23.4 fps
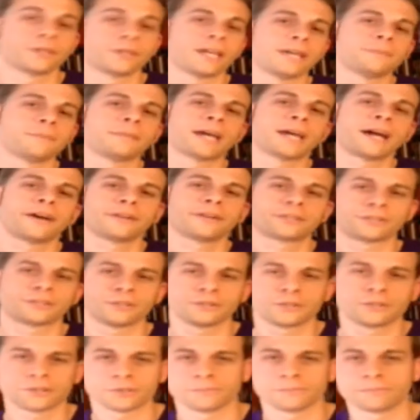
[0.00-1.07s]
game
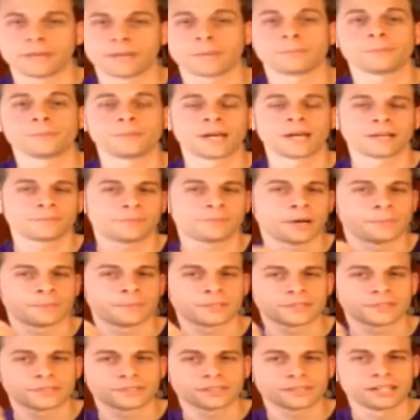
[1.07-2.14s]
characters and paper bag
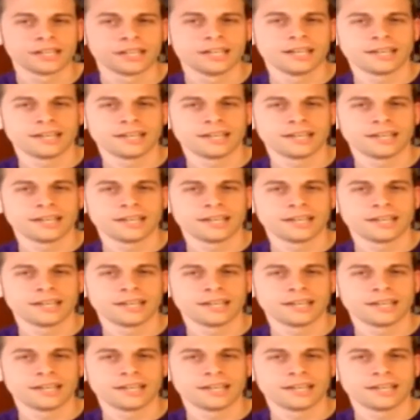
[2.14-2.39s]
puppets.